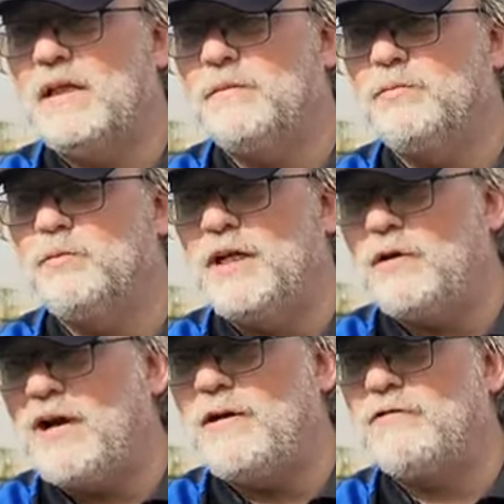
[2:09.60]
We
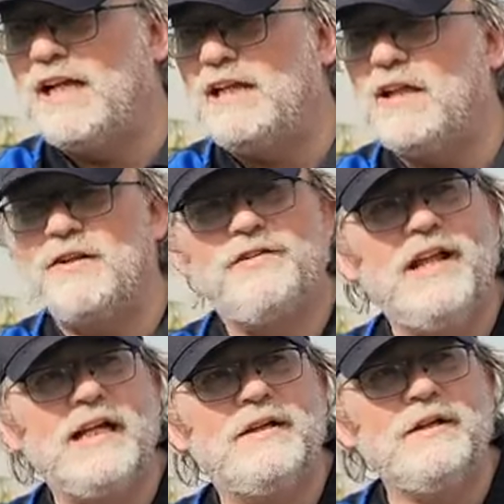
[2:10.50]
arrived late last
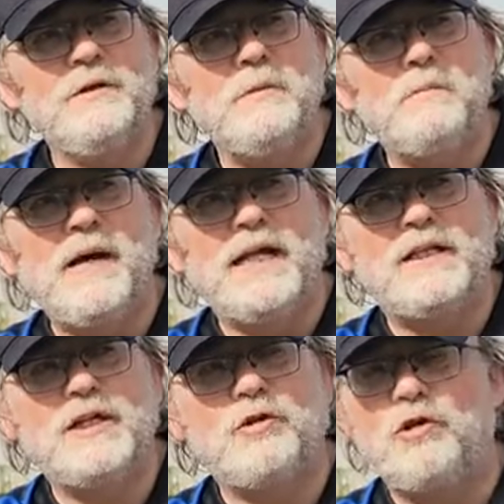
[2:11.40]
night, but
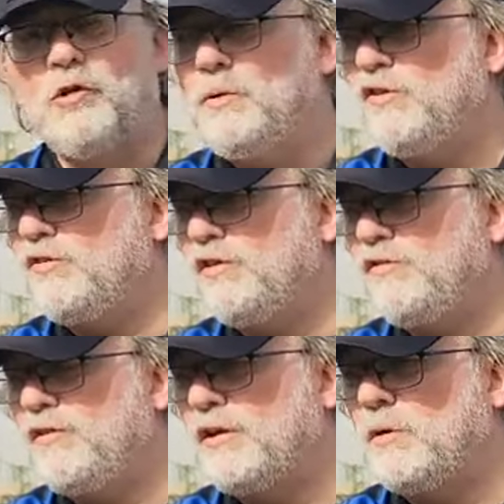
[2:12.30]
the group
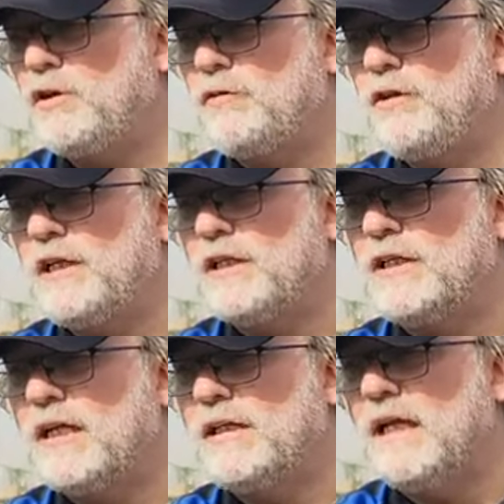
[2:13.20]
is very
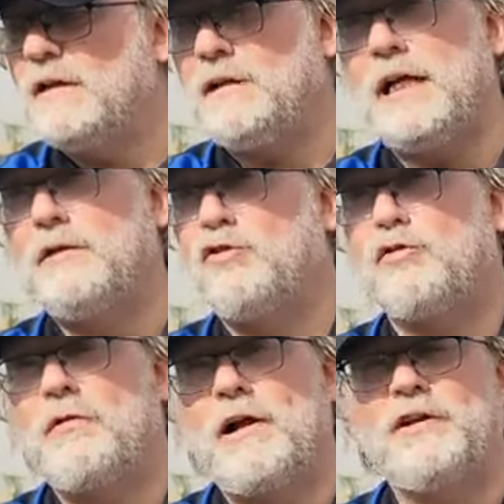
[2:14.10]
motivated, and yeah, the
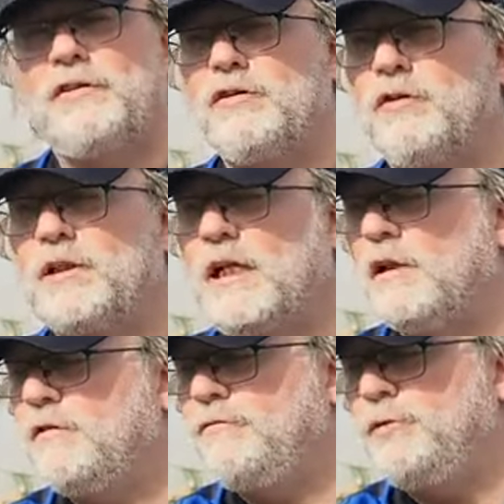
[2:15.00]
surroundings, the
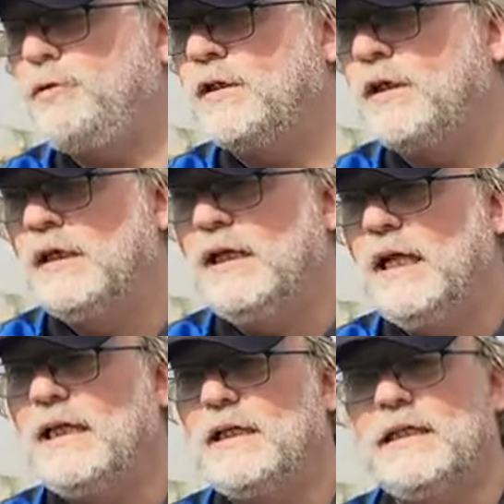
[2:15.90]
hotel, the food,
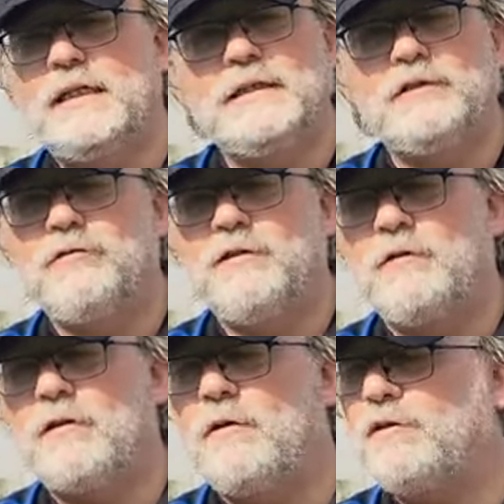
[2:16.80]
and the
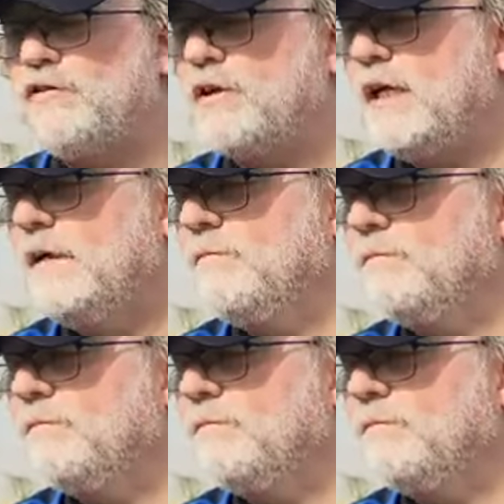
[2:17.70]
training ground is okay.